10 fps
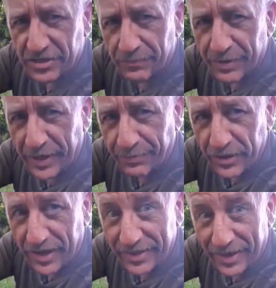and some
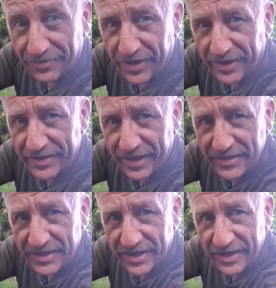people like that think
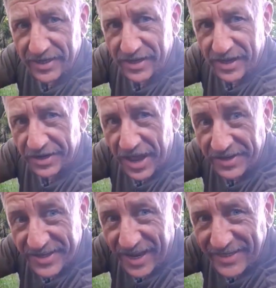there's an
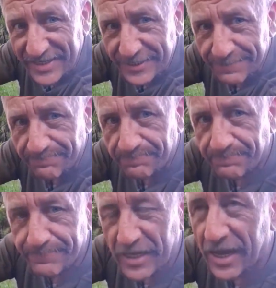end date.
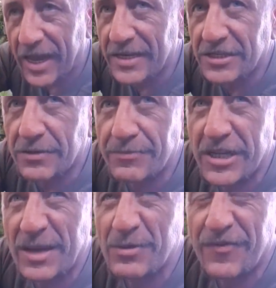And
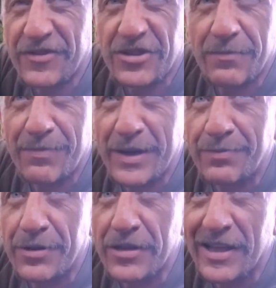sometimes for some
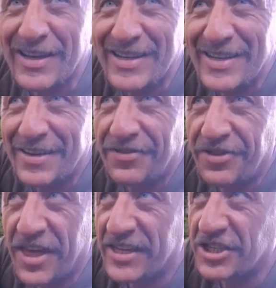people
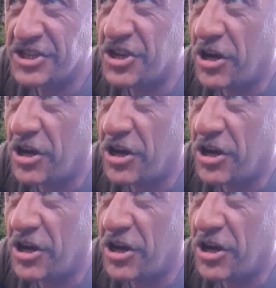there's